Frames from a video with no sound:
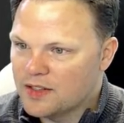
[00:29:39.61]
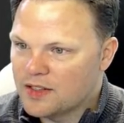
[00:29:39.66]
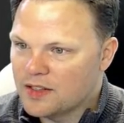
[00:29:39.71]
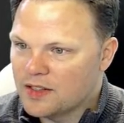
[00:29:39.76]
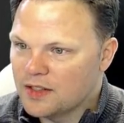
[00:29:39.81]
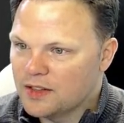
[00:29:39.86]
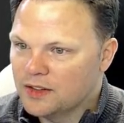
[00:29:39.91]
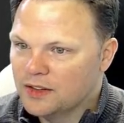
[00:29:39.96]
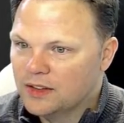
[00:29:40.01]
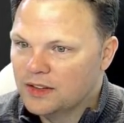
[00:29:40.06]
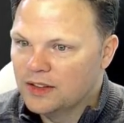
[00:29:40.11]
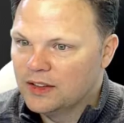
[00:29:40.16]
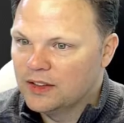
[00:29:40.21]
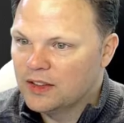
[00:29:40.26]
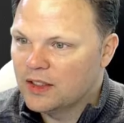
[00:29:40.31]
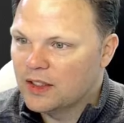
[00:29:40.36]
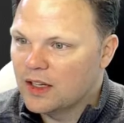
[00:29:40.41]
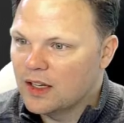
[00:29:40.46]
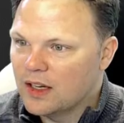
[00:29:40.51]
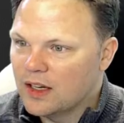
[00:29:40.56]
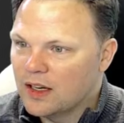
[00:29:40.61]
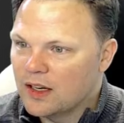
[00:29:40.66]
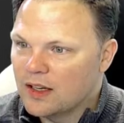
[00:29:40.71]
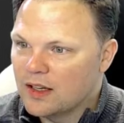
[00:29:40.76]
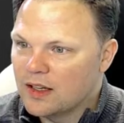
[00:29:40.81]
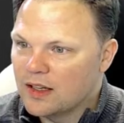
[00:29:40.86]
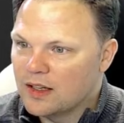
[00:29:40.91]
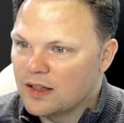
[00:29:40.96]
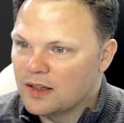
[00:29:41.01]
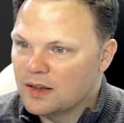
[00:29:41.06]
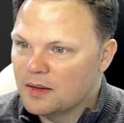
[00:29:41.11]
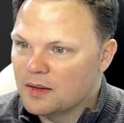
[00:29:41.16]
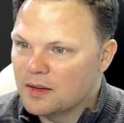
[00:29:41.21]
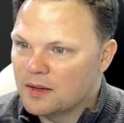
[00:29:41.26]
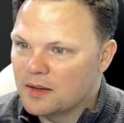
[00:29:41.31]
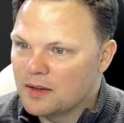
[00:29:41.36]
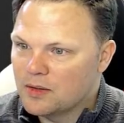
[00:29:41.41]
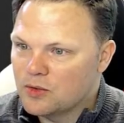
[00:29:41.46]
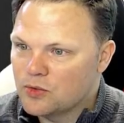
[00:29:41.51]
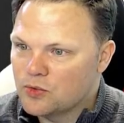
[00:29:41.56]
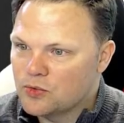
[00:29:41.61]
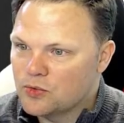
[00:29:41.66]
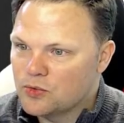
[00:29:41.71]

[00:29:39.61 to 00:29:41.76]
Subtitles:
So we're